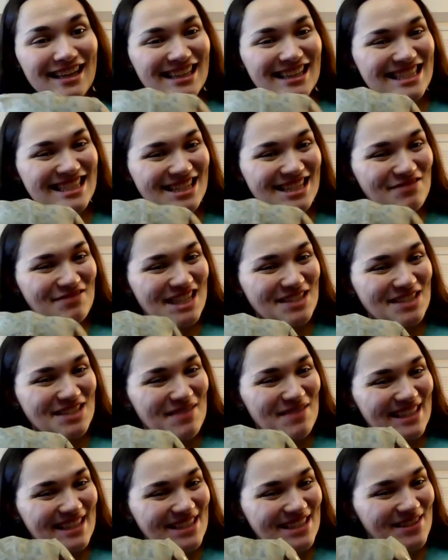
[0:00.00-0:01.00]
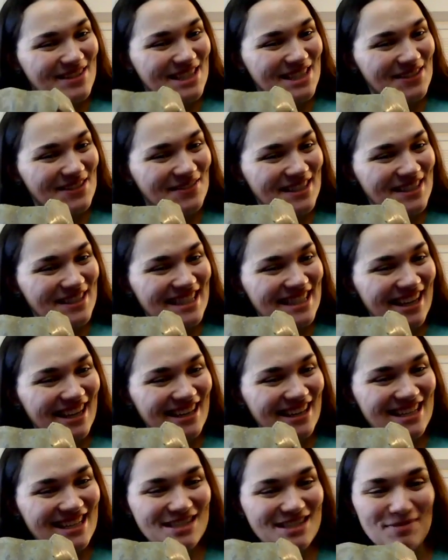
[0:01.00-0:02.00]
see my specimens for
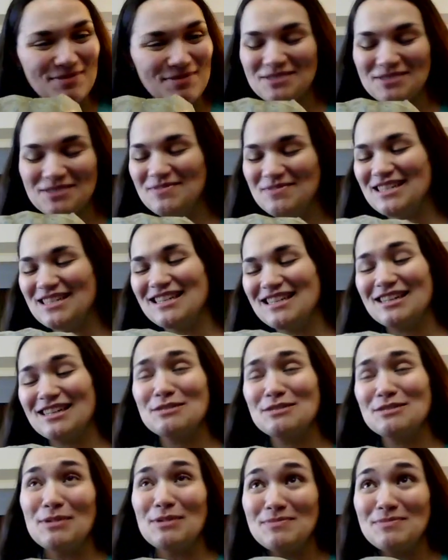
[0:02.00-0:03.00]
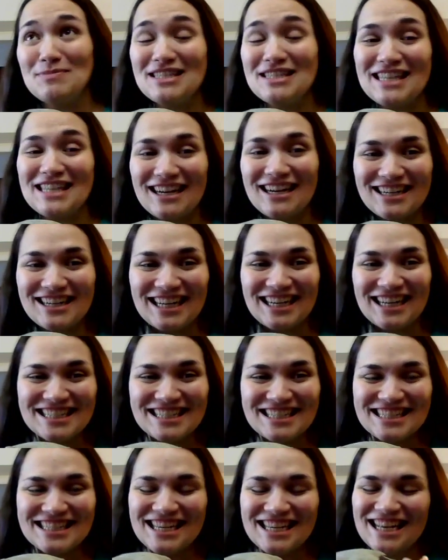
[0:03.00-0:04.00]
Saturday specimen, or specimen
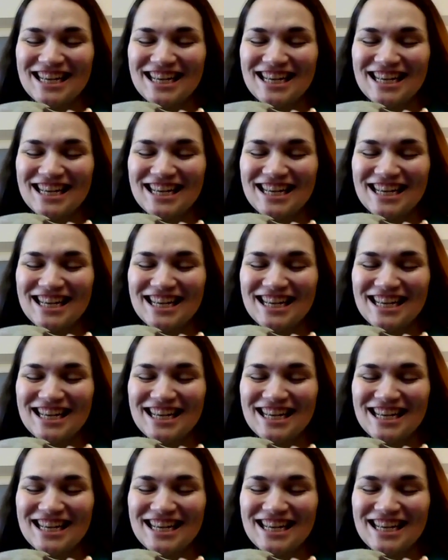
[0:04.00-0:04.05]
Saturdays.